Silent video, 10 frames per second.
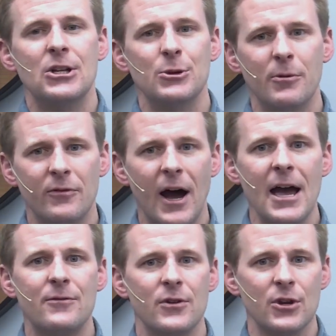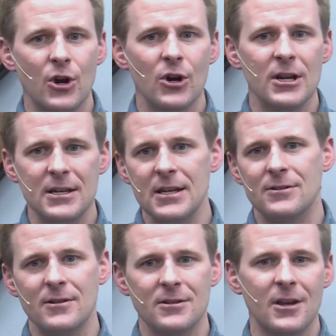to provide for the current needs
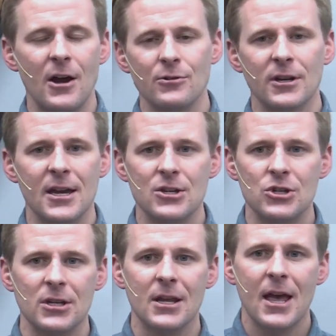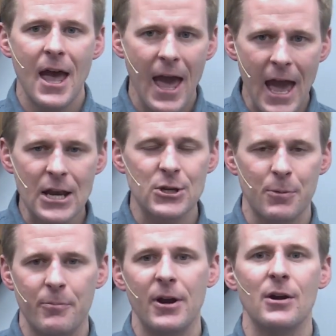of this congregation and to
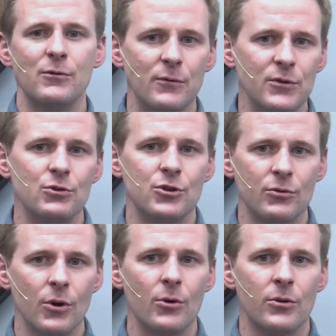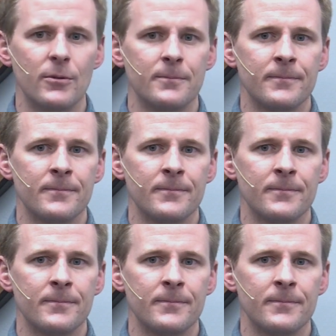prepare for future growth.